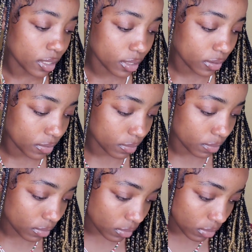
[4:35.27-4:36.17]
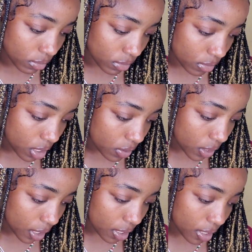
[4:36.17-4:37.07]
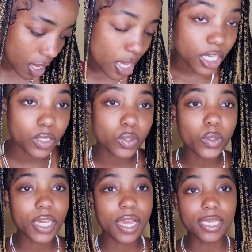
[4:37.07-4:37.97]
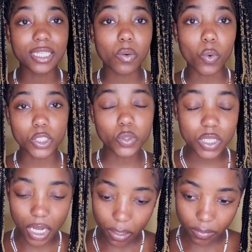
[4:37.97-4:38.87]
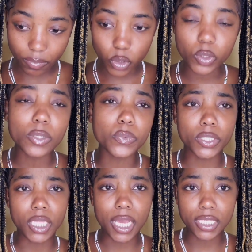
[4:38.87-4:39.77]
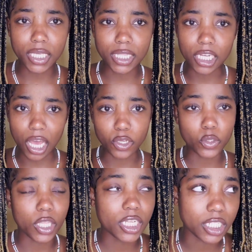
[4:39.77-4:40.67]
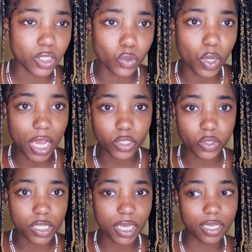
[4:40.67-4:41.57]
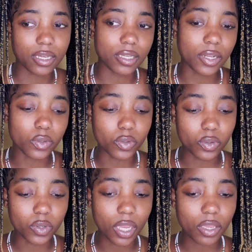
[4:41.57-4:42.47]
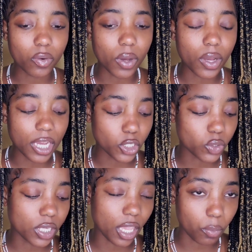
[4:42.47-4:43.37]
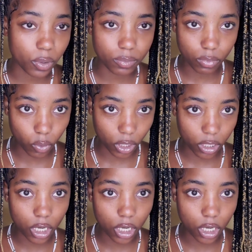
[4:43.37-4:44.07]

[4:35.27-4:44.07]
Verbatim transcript: um okay because okay guys once you come you then realize like the calculations you actually like get to know okay yo i should have came with more